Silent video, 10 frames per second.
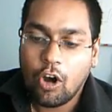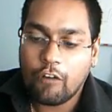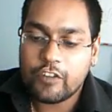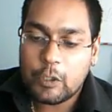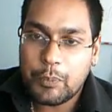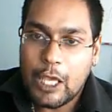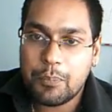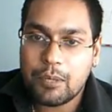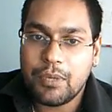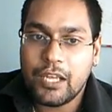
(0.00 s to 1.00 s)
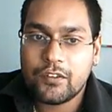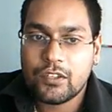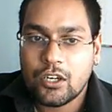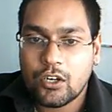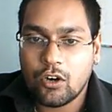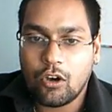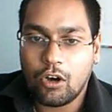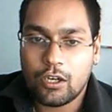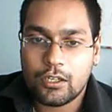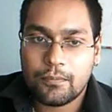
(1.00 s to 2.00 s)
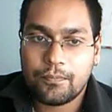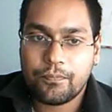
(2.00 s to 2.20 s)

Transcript: of the paper-based record.